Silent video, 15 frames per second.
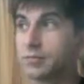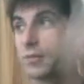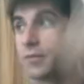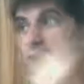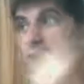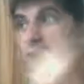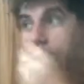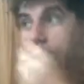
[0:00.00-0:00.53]

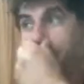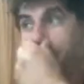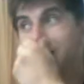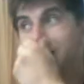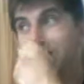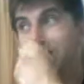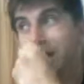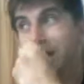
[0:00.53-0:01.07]
Corpselol
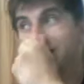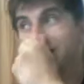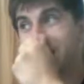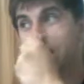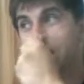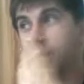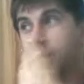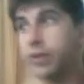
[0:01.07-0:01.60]
is asking,
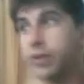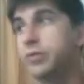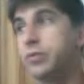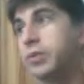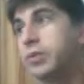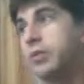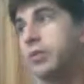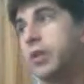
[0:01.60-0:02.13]
do I use
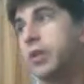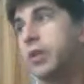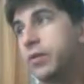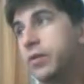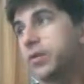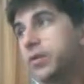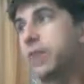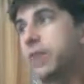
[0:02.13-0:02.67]
Unity over,
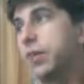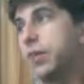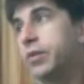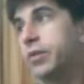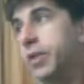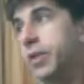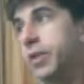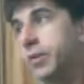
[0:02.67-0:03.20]
say,
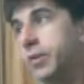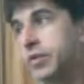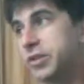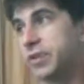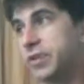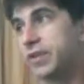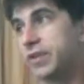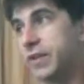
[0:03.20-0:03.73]
Monogame because it
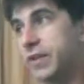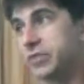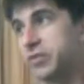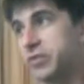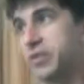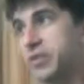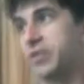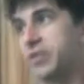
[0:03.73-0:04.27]
goes faster to
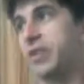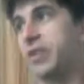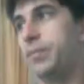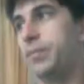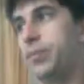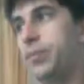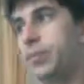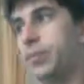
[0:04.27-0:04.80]
develop,
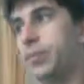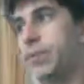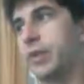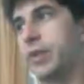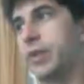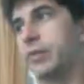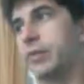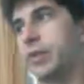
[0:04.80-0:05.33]
or do I
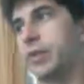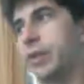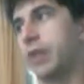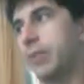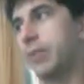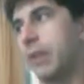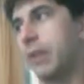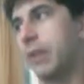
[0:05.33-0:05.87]
think Monogame
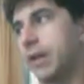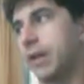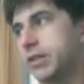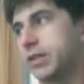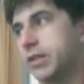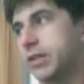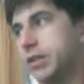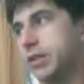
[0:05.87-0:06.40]
lacks
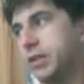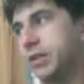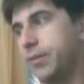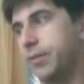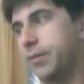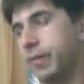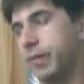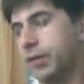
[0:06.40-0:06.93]

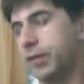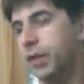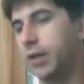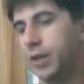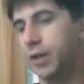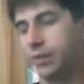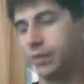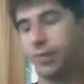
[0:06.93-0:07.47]
something?
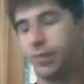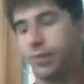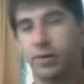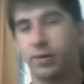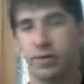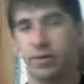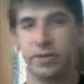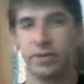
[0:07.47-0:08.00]
So part of it
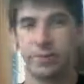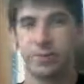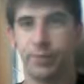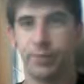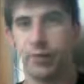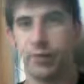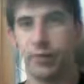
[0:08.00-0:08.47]
is part